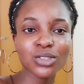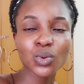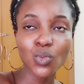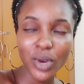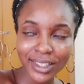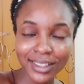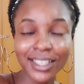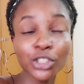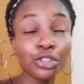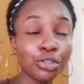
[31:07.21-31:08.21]
to what
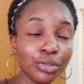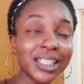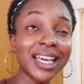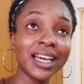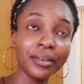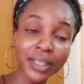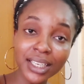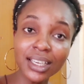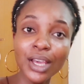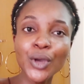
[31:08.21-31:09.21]
they should
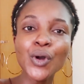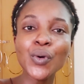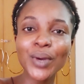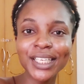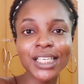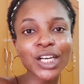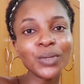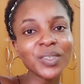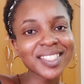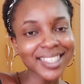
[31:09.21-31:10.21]
carry when they're
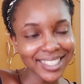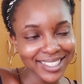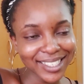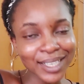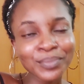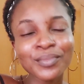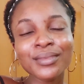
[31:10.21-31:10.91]
coming to India,